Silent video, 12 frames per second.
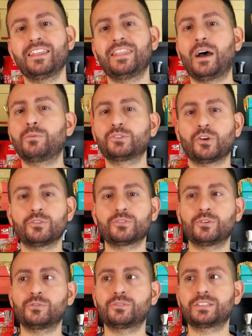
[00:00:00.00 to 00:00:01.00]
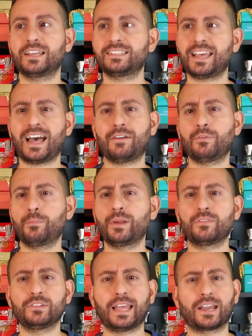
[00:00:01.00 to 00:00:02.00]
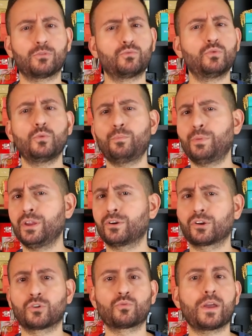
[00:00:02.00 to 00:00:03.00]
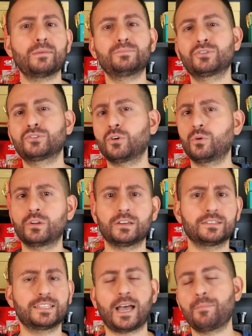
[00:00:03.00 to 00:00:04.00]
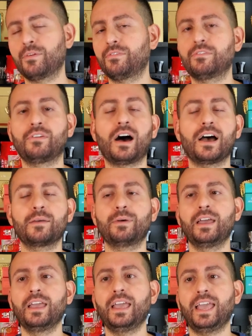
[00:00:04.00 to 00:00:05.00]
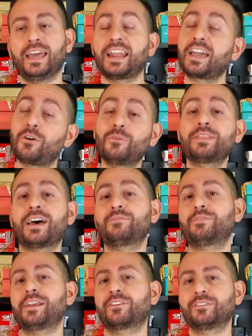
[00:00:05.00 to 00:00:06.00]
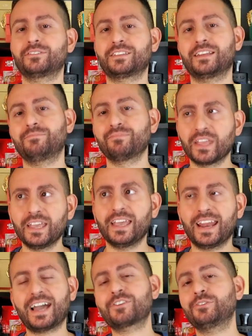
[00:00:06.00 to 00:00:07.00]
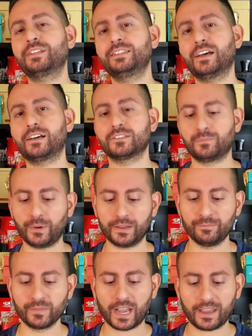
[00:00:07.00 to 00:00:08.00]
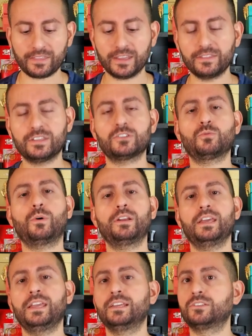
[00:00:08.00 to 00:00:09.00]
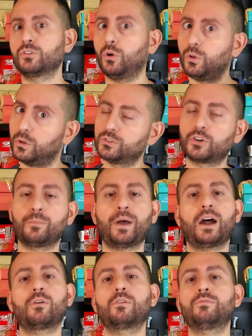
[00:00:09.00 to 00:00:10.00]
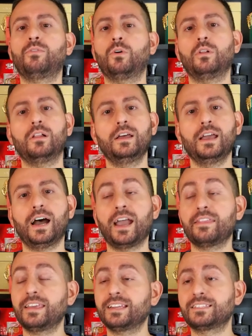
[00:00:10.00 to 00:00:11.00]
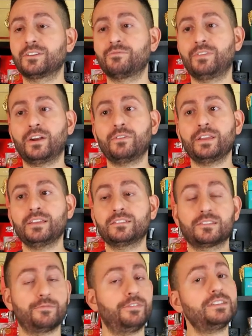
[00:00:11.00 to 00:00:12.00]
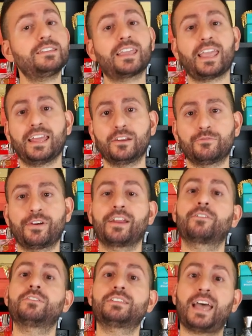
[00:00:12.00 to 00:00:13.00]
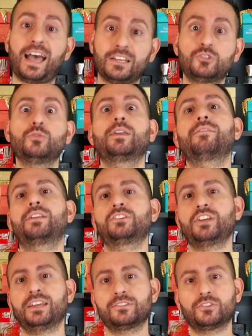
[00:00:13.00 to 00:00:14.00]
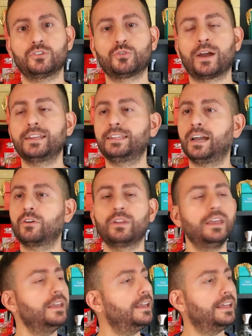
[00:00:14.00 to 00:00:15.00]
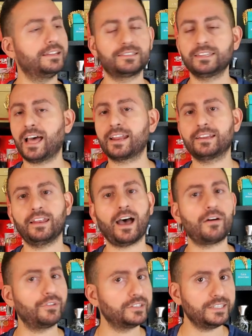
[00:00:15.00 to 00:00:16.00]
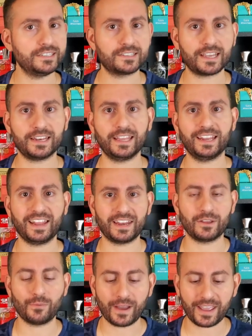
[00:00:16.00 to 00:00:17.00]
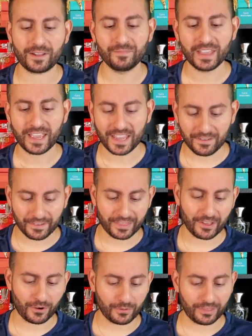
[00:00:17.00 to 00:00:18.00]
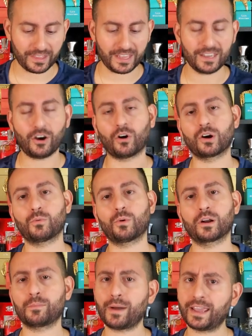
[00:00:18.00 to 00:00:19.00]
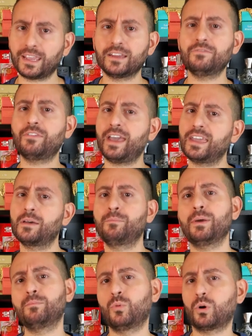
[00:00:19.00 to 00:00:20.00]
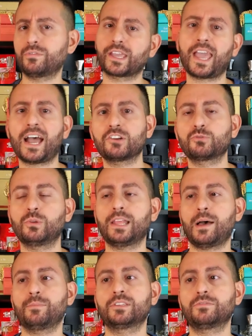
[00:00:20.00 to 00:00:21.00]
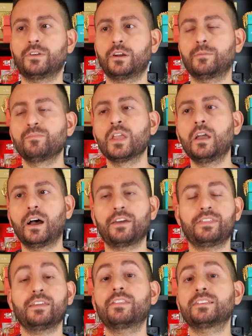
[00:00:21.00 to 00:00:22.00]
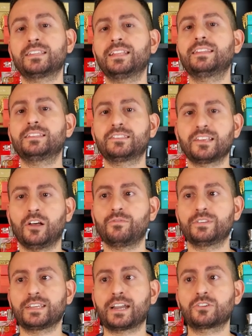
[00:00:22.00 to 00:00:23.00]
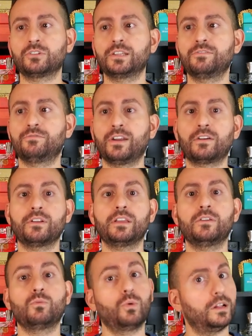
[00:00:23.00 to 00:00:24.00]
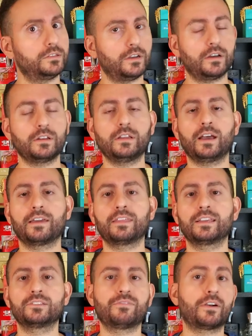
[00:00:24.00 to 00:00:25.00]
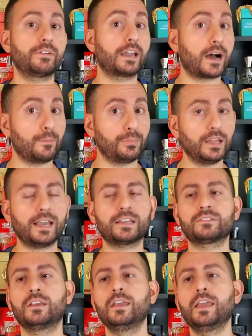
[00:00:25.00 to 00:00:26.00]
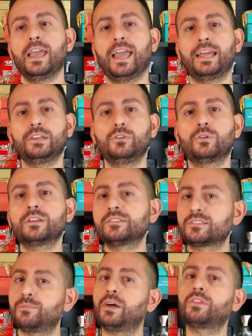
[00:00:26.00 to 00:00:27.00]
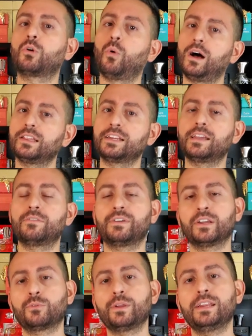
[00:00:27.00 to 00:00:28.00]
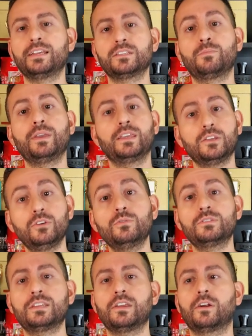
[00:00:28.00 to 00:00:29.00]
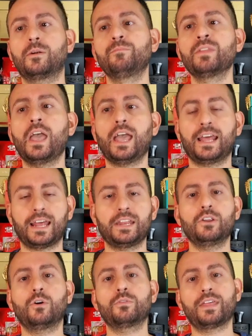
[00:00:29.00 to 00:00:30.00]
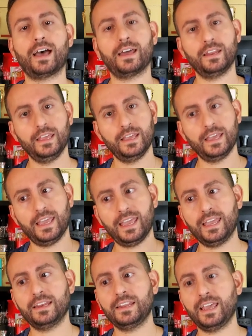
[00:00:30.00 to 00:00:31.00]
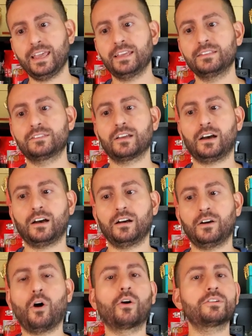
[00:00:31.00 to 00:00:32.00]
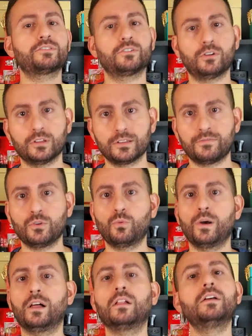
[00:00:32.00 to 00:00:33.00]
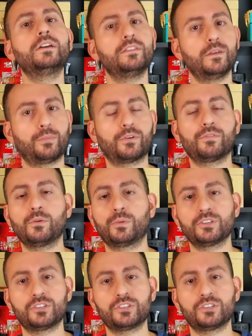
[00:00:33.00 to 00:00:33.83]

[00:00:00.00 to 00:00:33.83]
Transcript: That was also said to have a bit of like a root beer grape soda type of a vibe, and I own that fragrance, and it actually does, but I think this one is ultra powerful. I think it's a very sophisticated fragrance as you give it a chance to dry down. It is not a novelty scent in any way, even though the artwork might convey a bit more of a casual atmosphere. I think the scent itself is actually very well done. I think it's very complex and you can smell the quality of ingredients being used here. And I know that in his uh, arsenal, if you will, the perfumer